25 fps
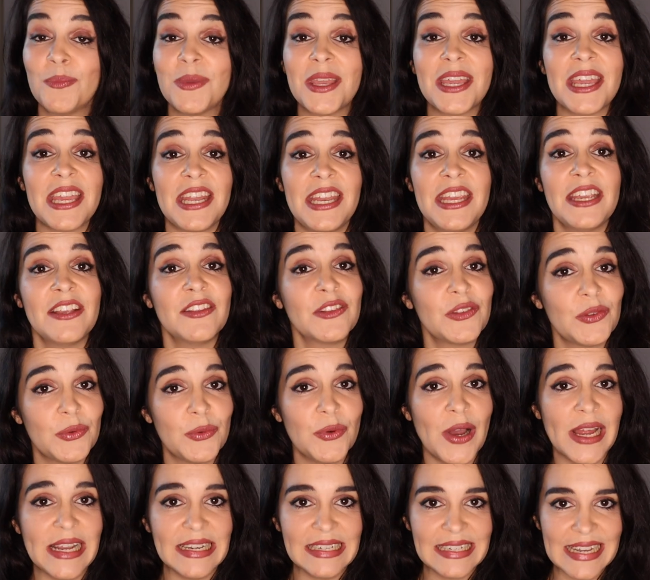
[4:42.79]
beginning
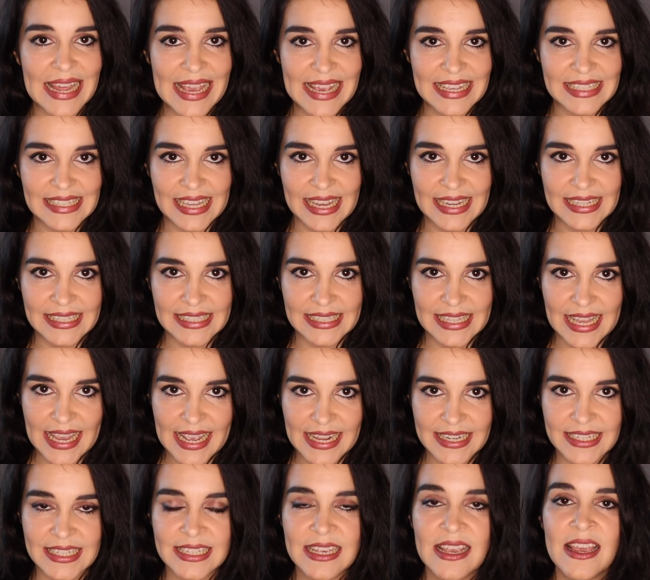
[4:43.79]
to end as I
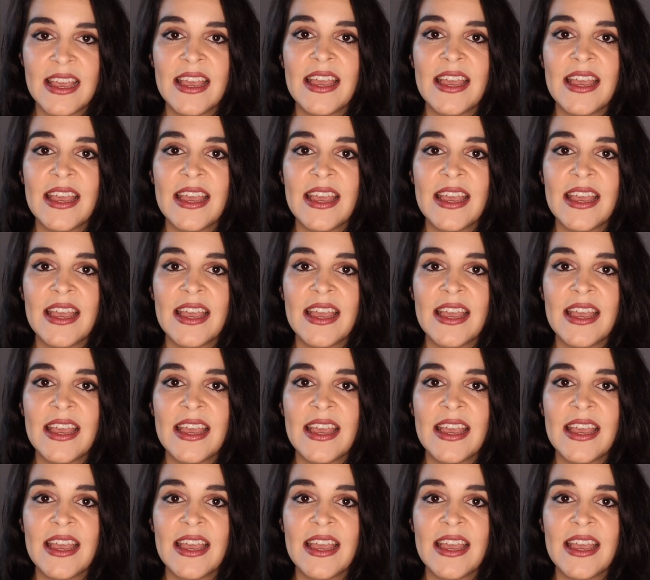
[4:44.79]
said.